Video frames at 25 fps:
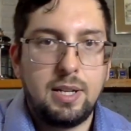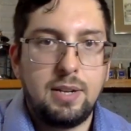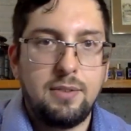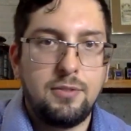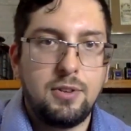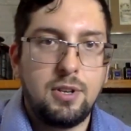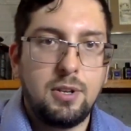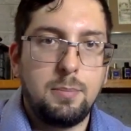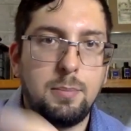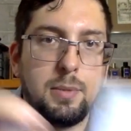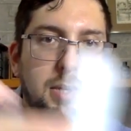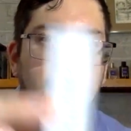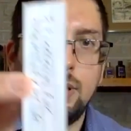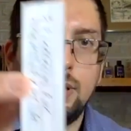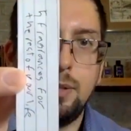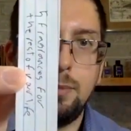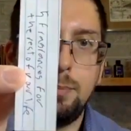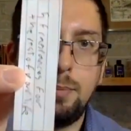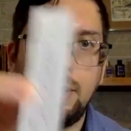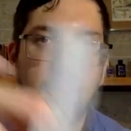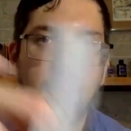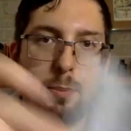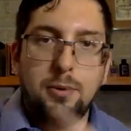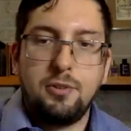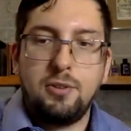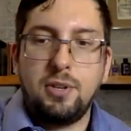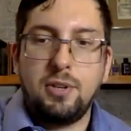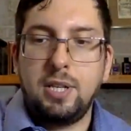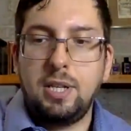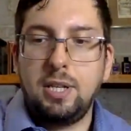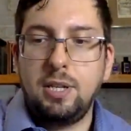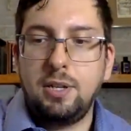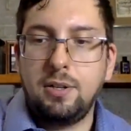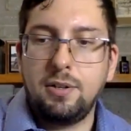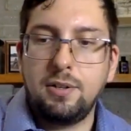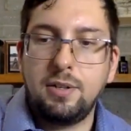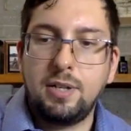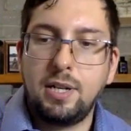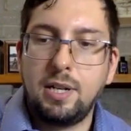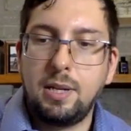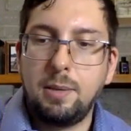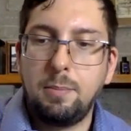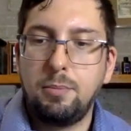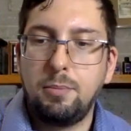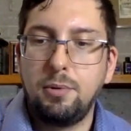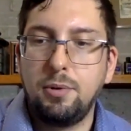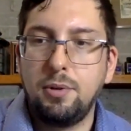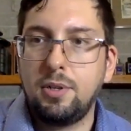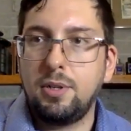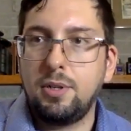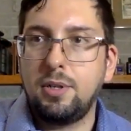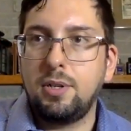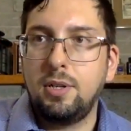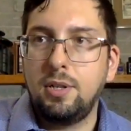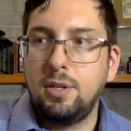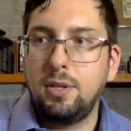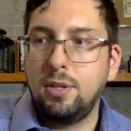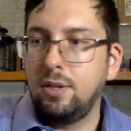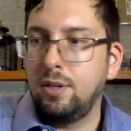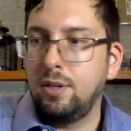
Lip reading: I've got my little paper here that I put,